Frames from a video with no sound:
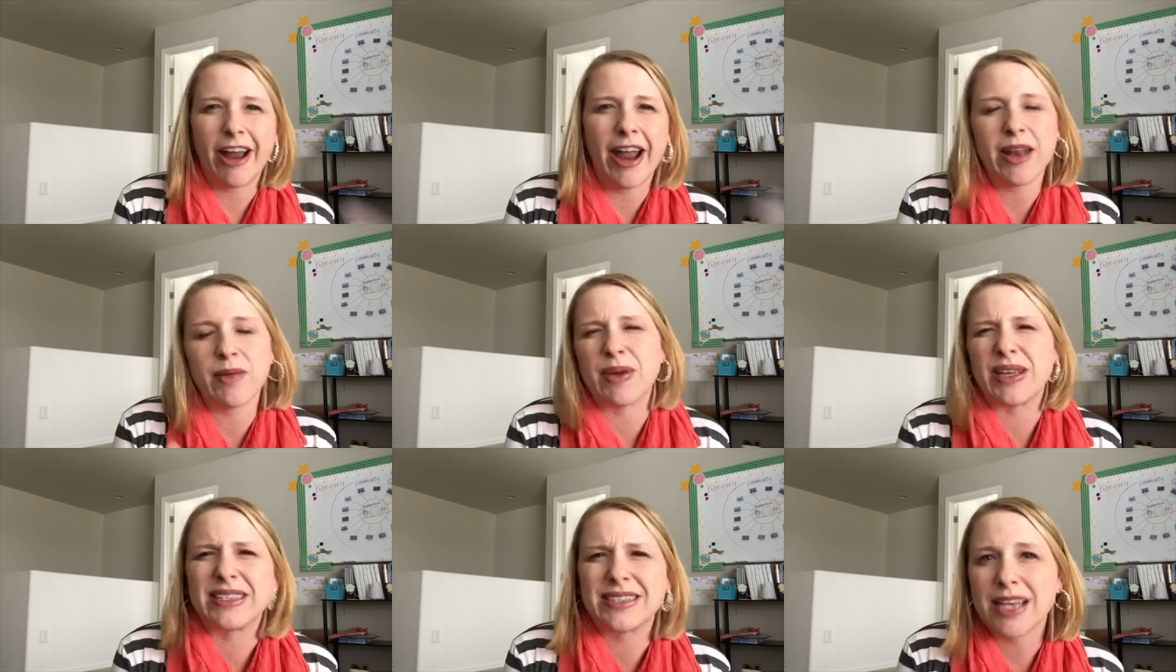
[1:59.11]

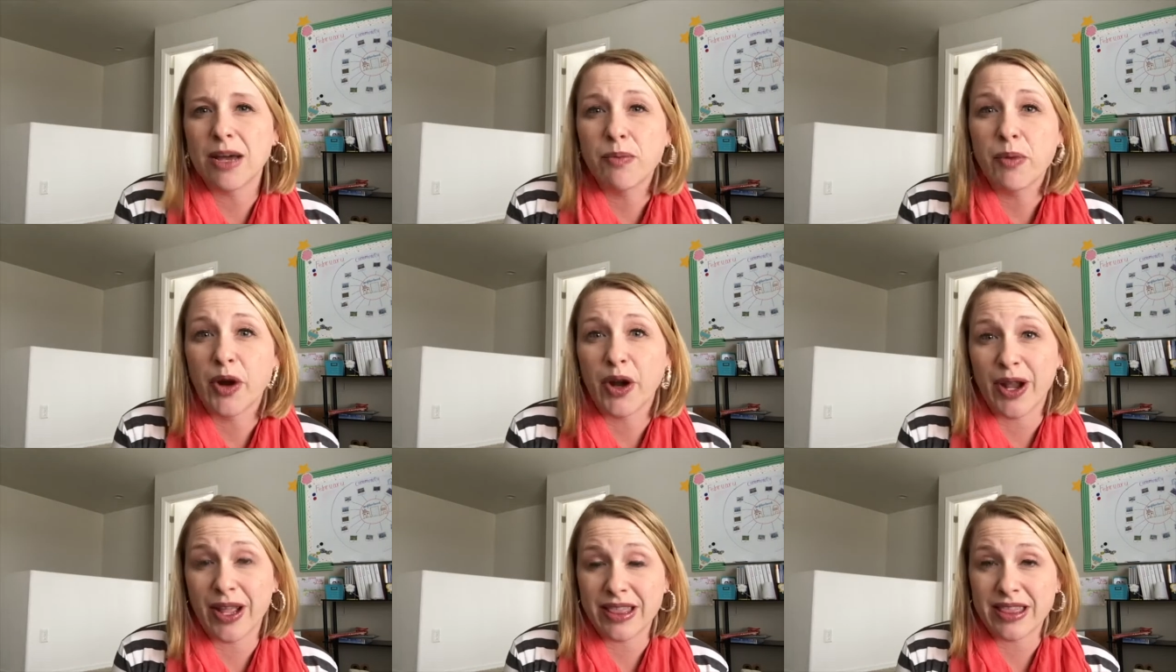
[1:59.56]
Anyway,
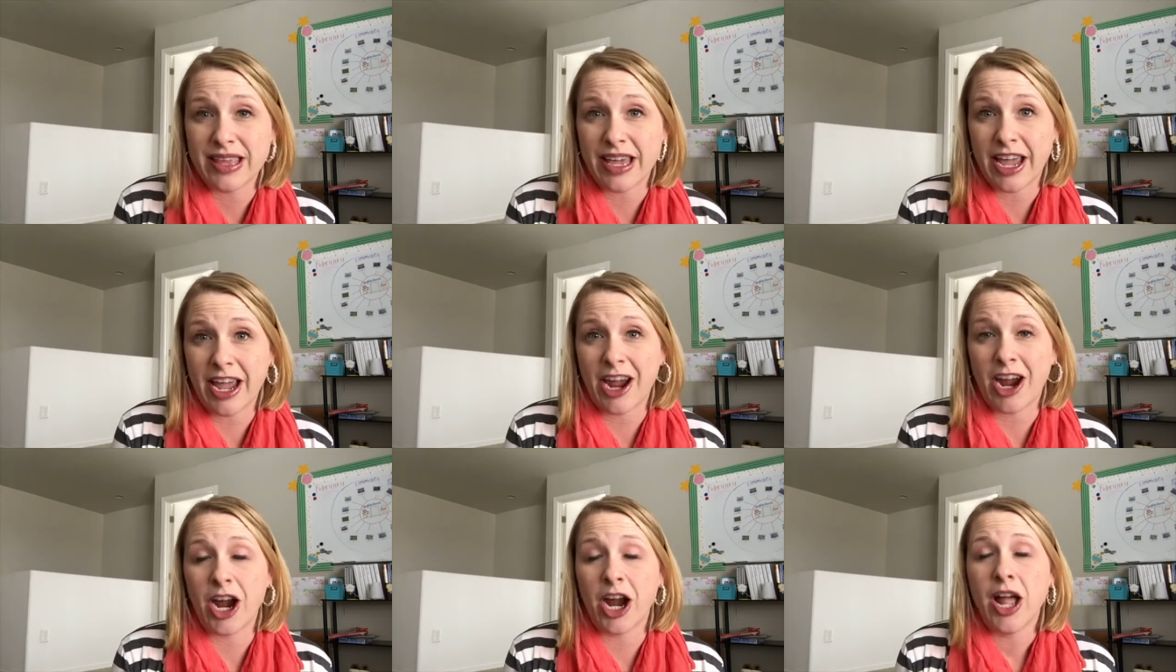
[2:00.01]
somewhere in
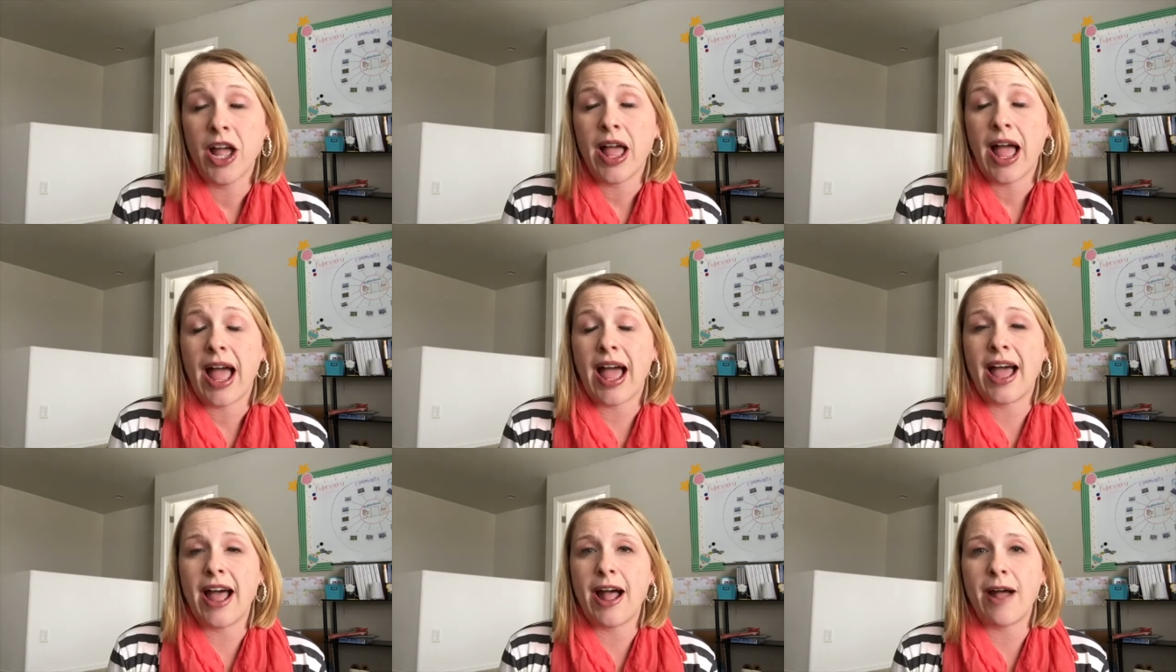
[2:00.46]
there,
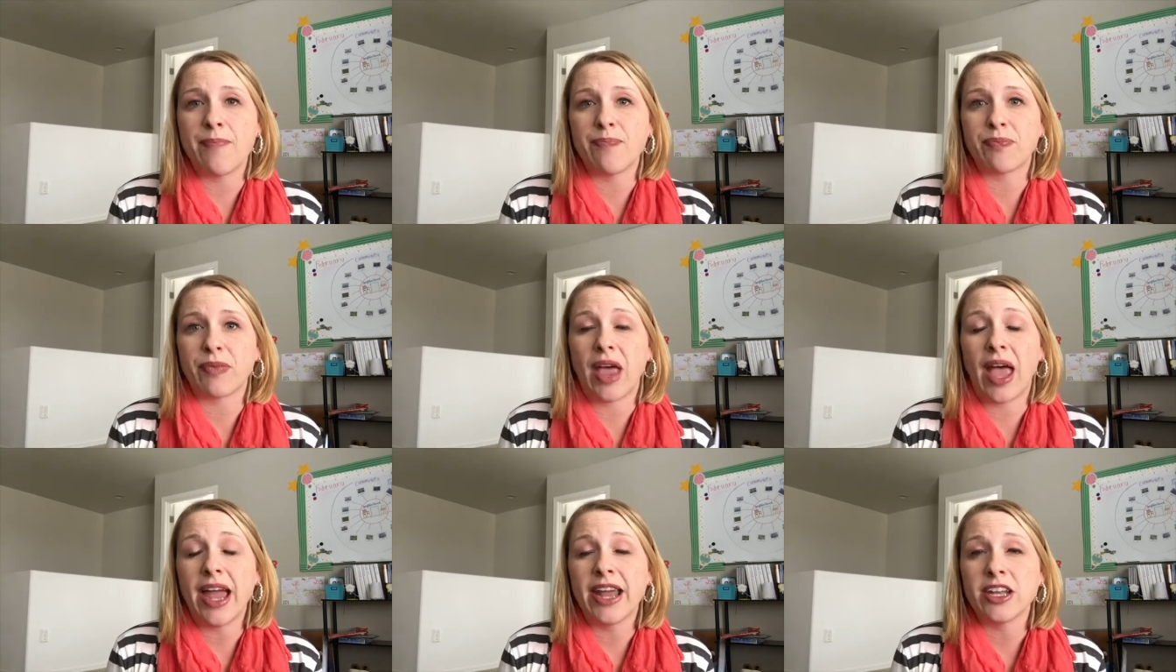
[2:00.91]

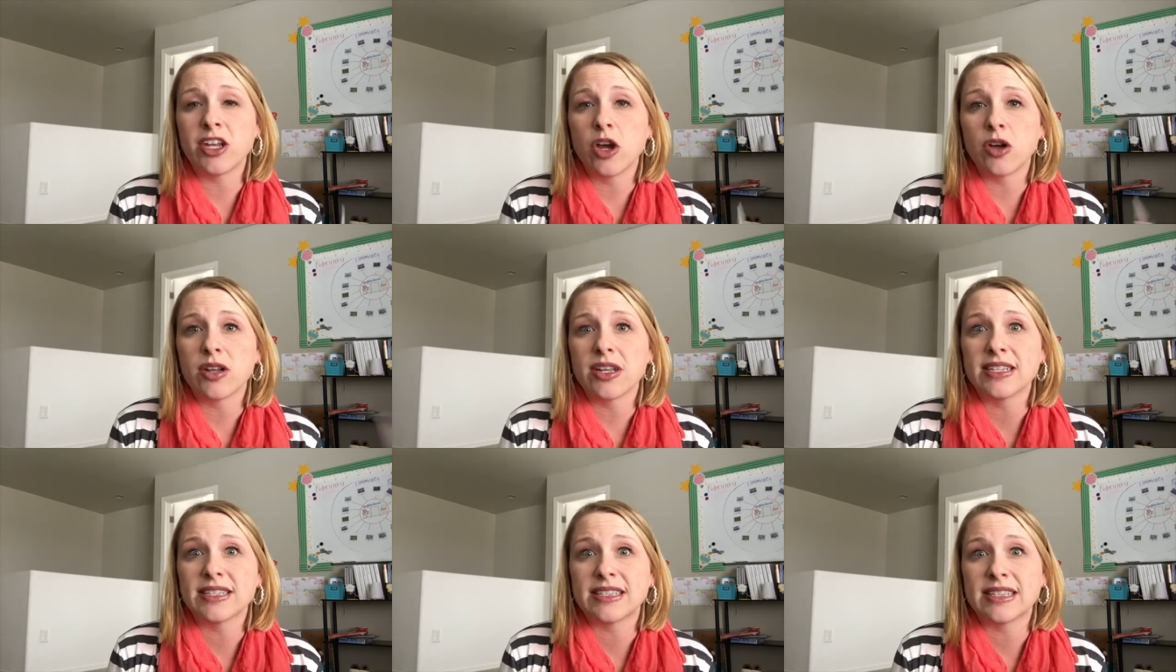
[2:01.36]
I
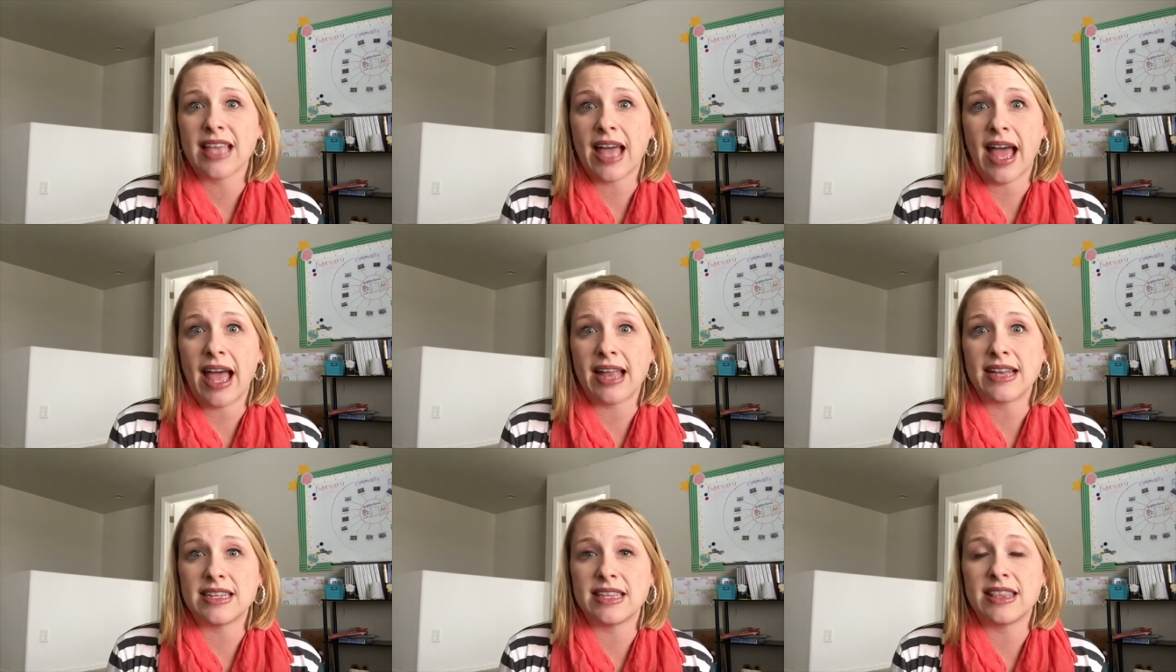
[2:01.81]
noticed
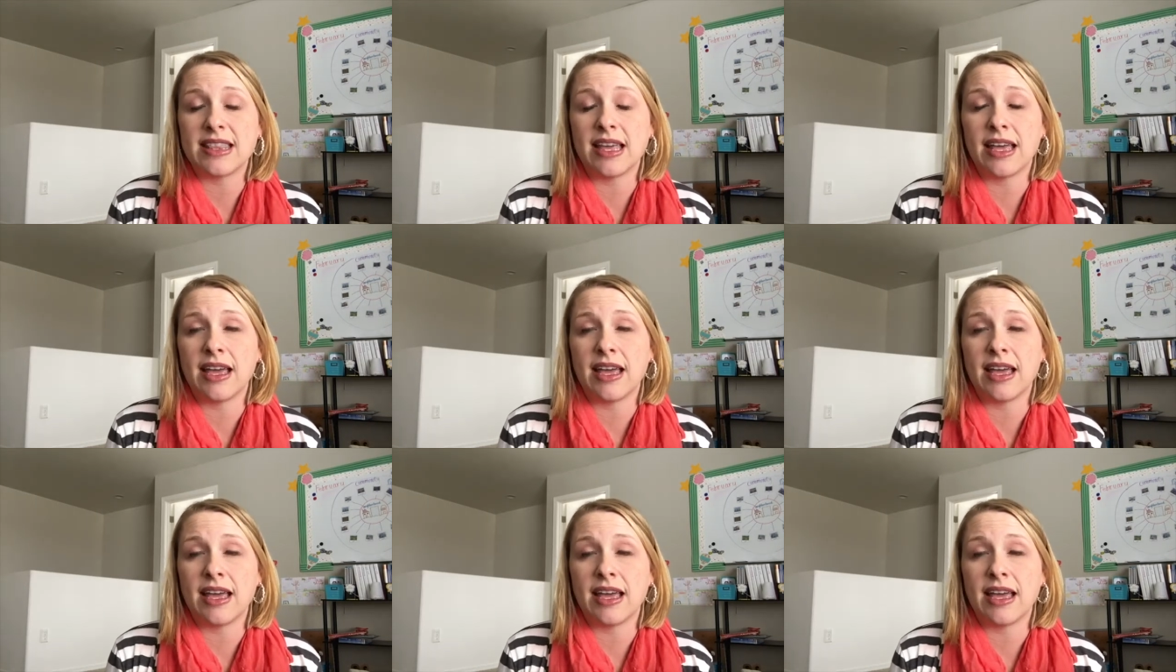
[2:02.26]
that